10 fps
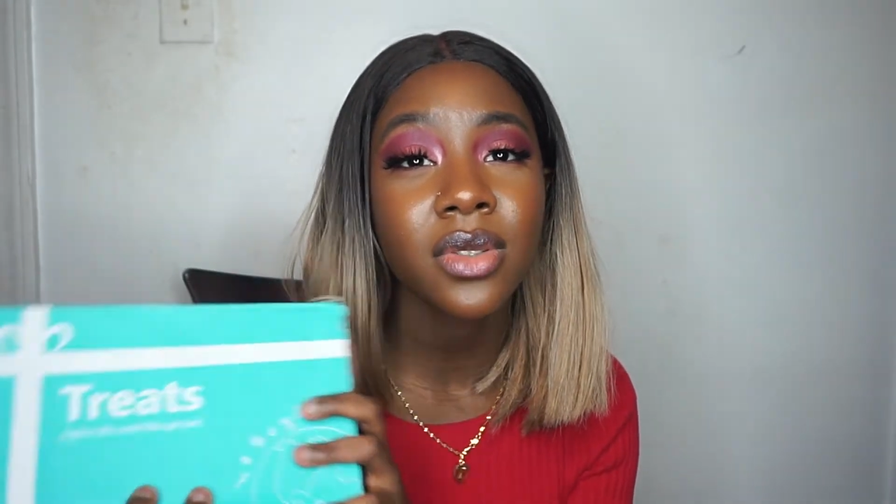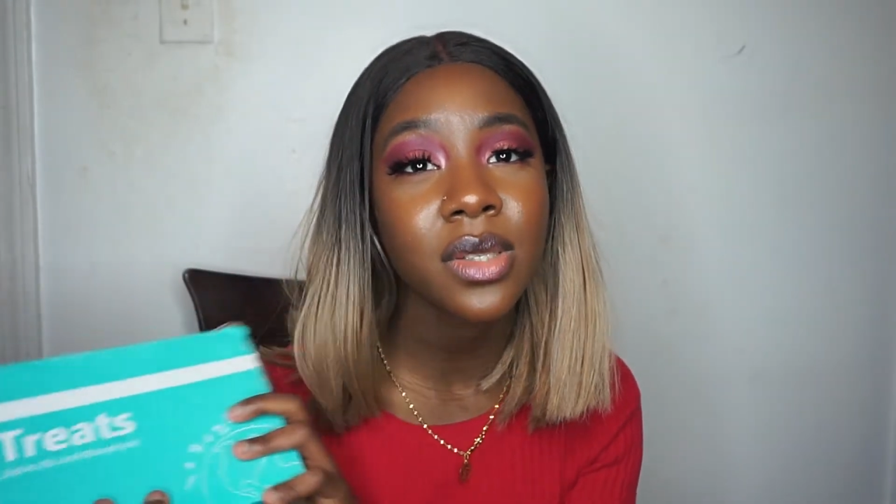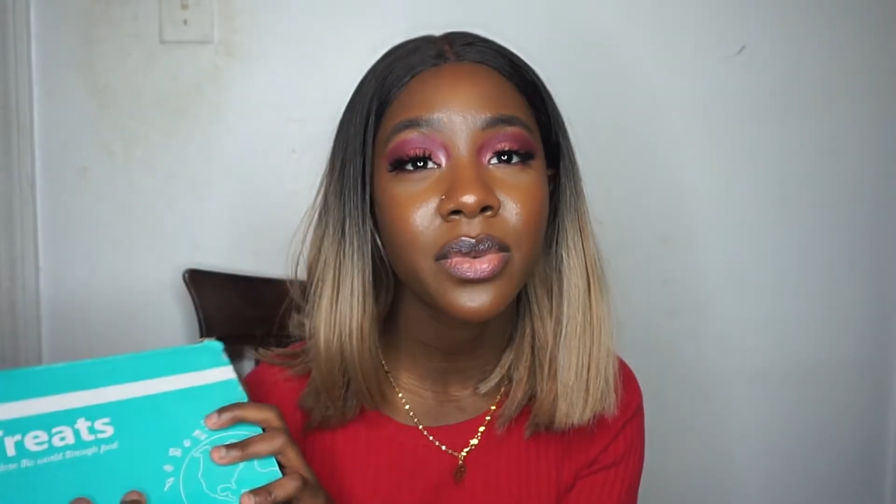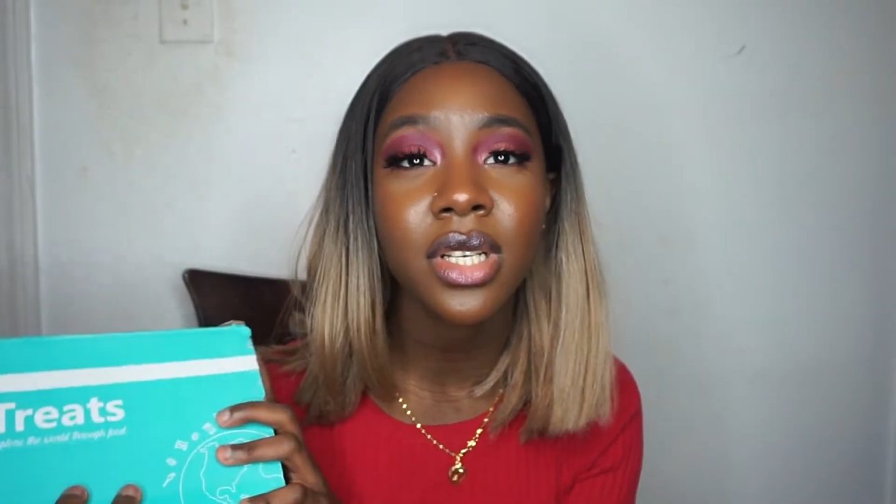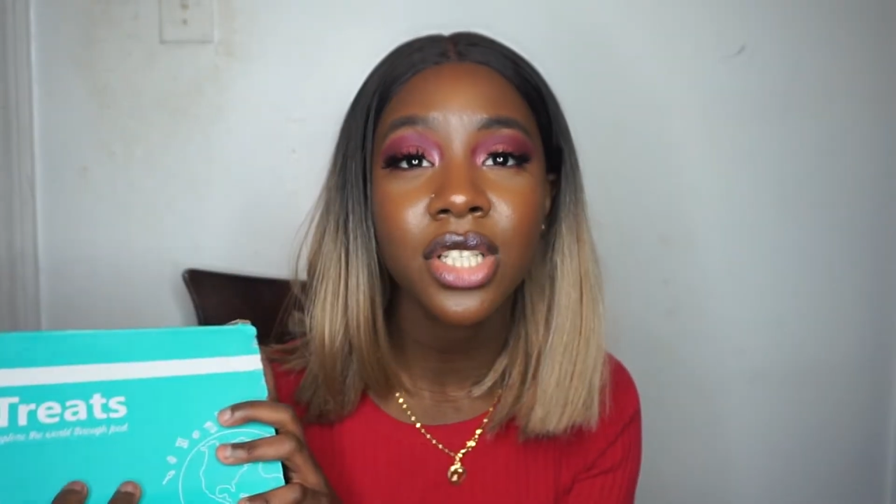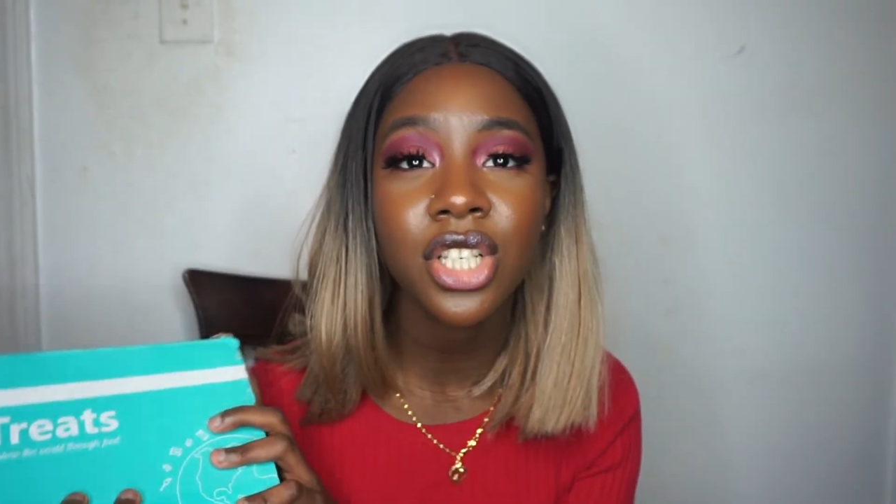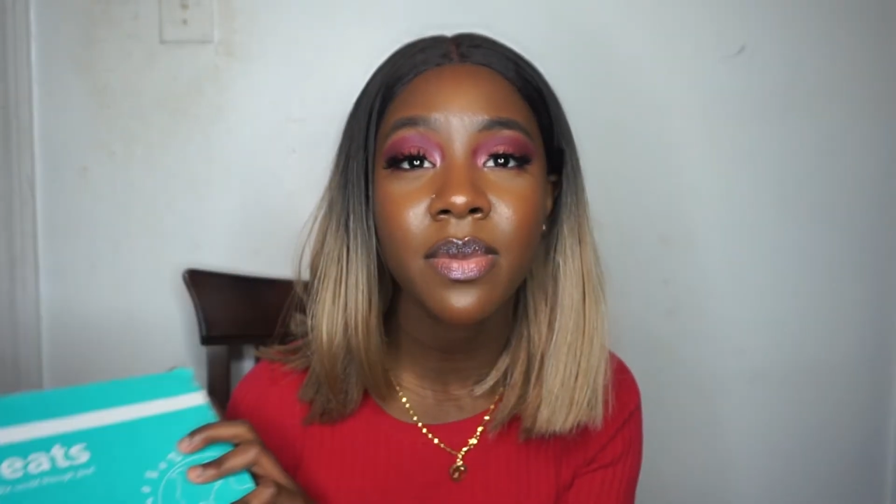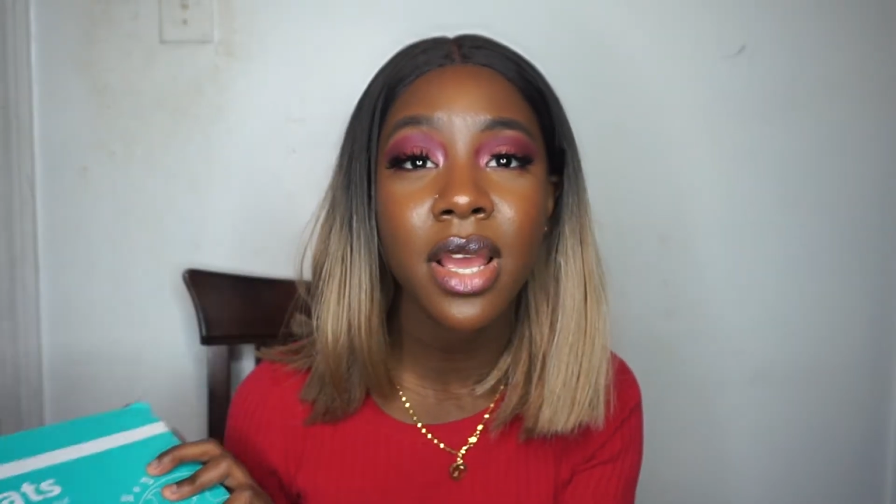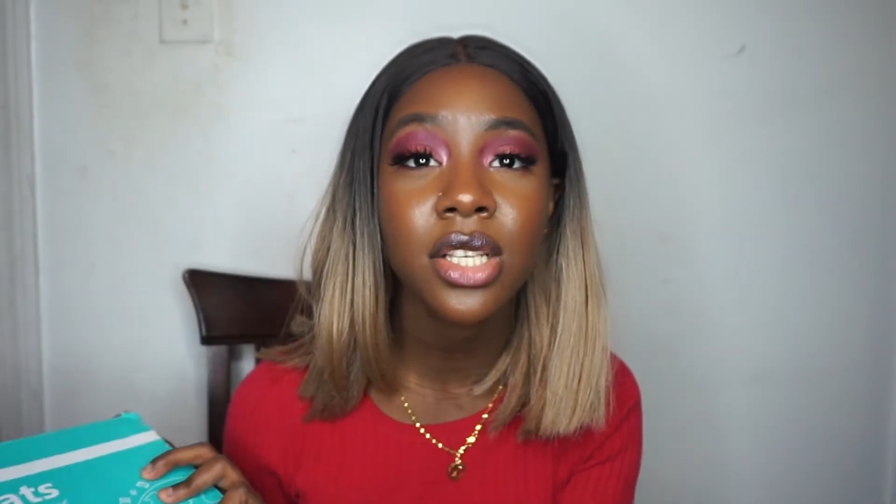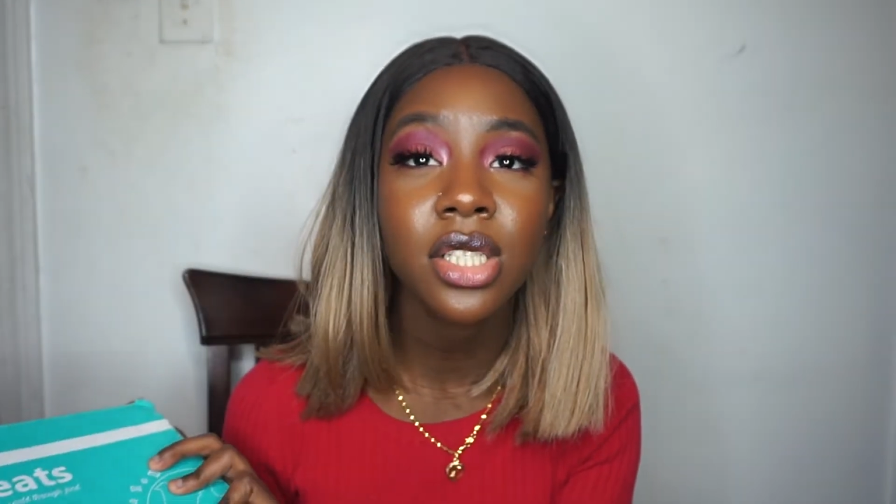It was pretty
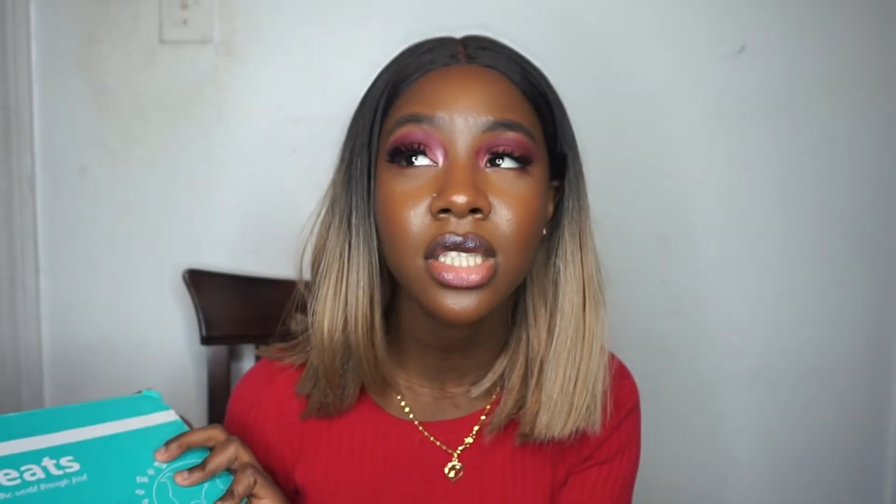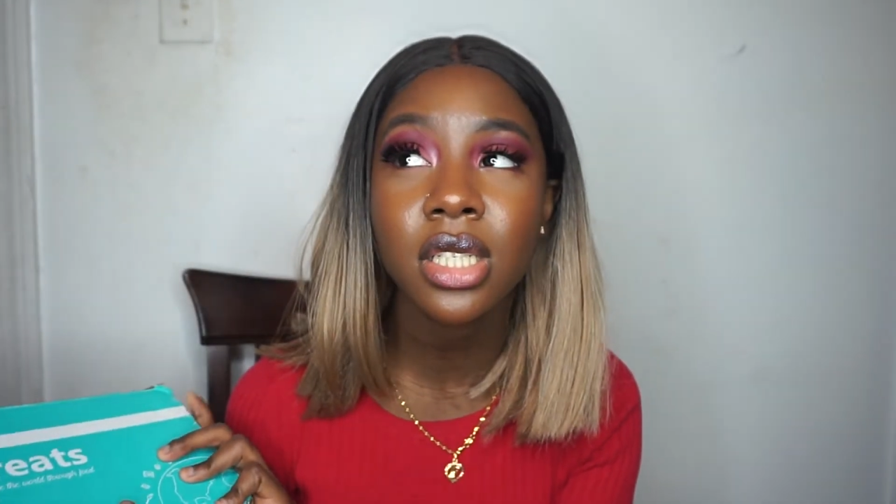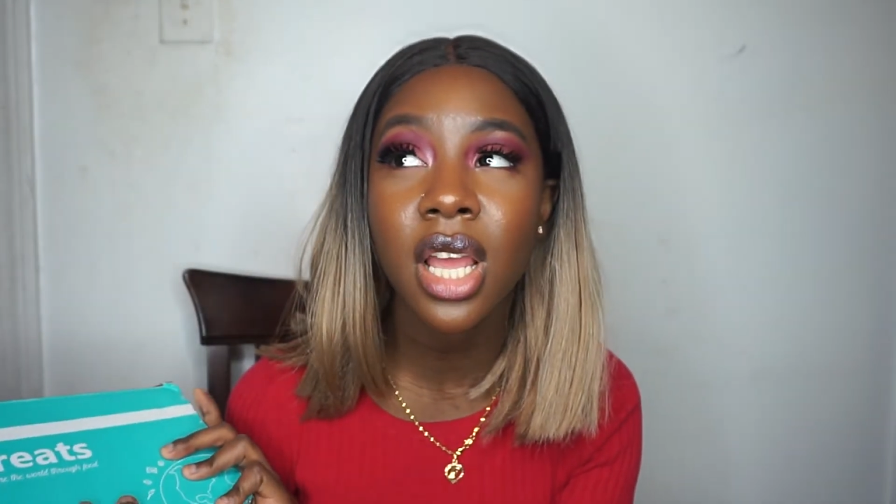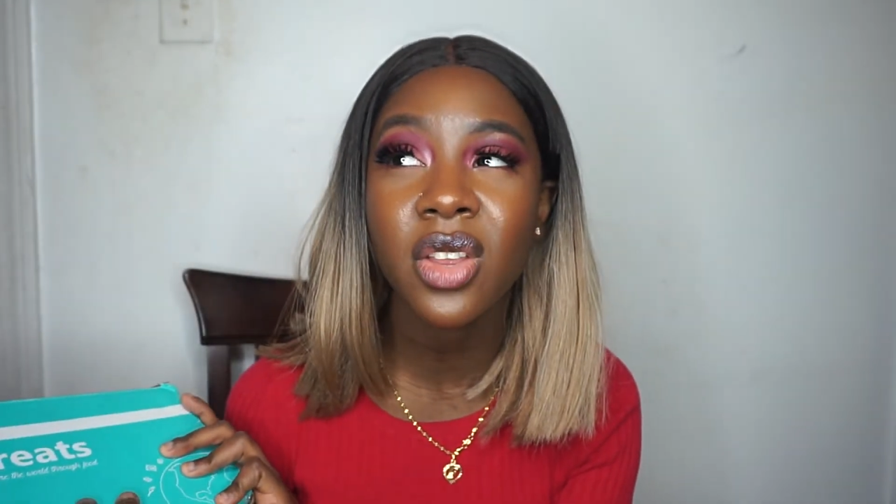cheap actually.